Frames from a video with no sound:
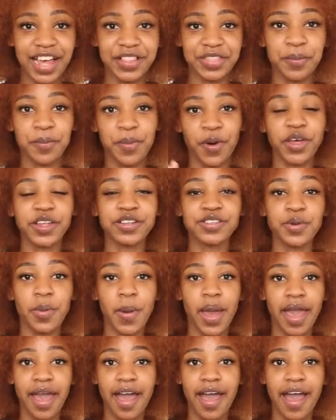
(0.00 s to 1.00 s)
at the point
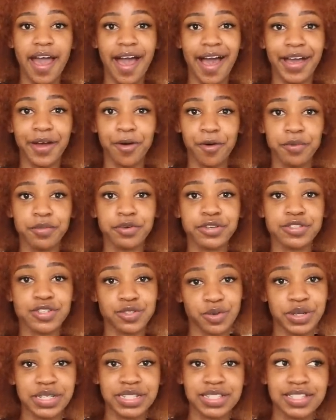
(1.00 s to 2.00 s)
where I
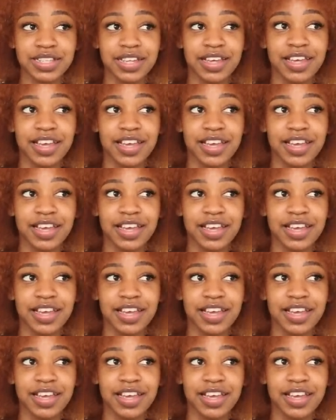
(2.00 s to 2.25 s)
almost quit